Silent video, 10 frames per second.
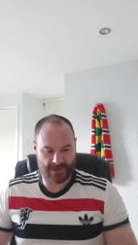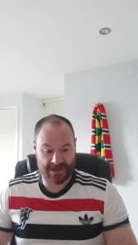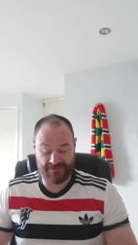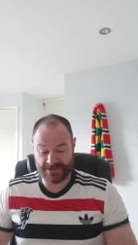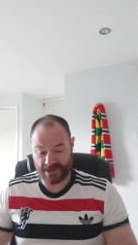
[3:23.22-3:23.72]

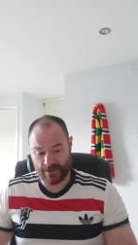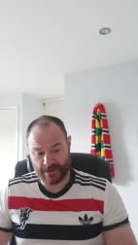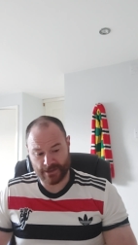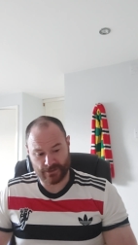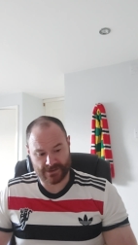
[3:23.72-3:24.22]
If he's
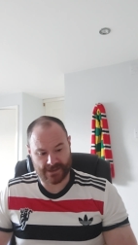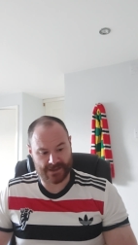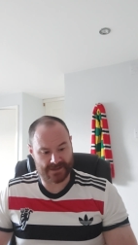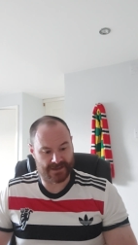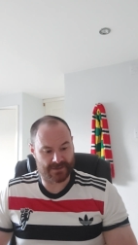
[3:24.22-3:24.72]
going, it looks like
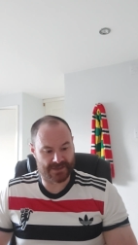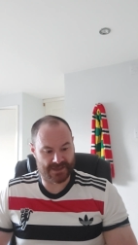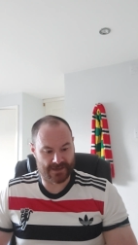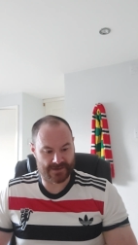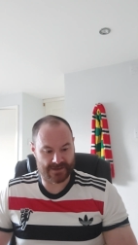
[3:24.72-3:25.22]
it's going to be
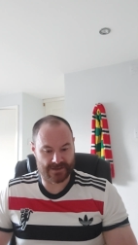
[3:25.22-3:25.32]
Chelsea.